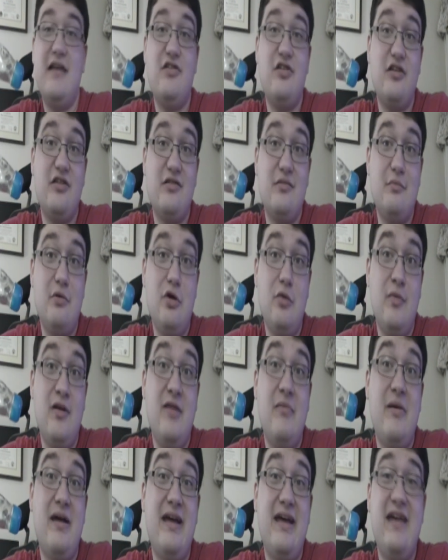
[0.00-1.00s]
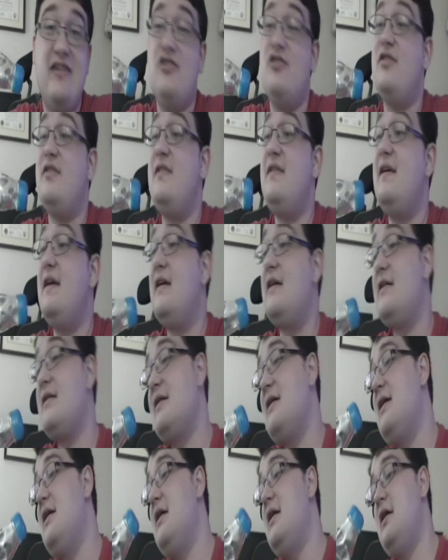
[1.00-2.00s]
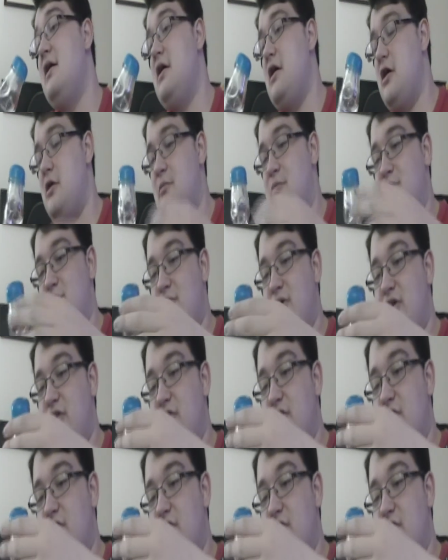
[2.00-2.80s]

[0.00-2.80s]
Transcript: just a moment in my kitchen sink. But what you're